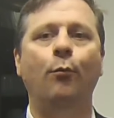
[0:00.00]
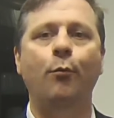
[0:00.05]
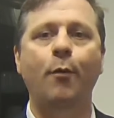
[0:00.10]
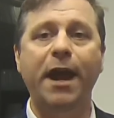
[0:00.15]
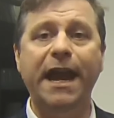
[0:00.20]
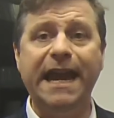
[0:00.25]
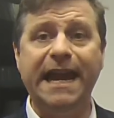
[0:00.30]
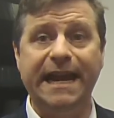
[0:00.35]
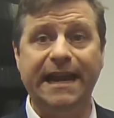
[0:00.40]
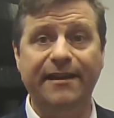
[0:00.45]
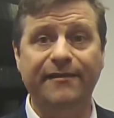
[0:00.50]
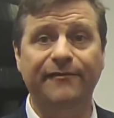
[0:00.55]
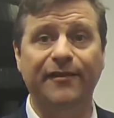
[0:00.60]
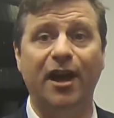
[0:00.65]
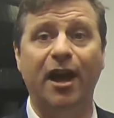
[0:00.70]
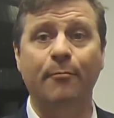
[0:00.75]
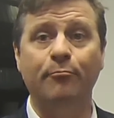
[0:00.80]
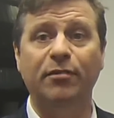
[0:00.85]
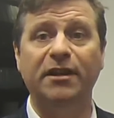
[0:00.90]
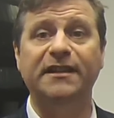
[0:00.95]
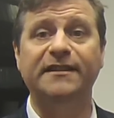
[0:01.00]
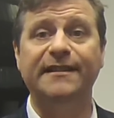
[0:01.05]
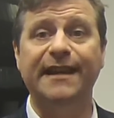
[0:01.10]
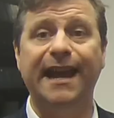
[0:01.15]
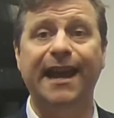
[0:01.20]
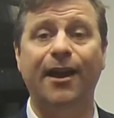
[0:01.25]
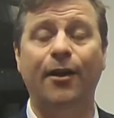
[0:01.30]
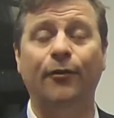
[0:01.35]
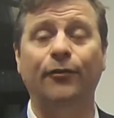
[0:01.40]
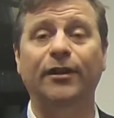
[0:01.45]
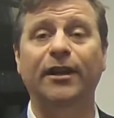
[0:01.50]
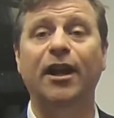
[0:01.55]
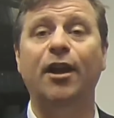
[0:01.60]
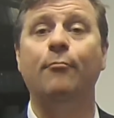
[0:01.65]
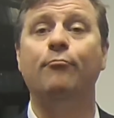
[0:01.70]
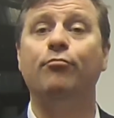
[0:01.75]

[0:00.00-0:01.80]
wave up and down